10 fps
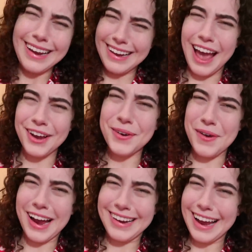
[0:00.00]
yeah, you're
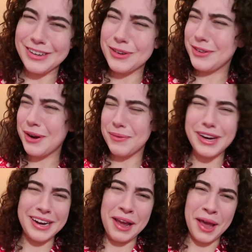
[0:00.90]
right. I should start
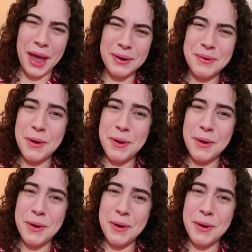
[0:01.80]
reading again.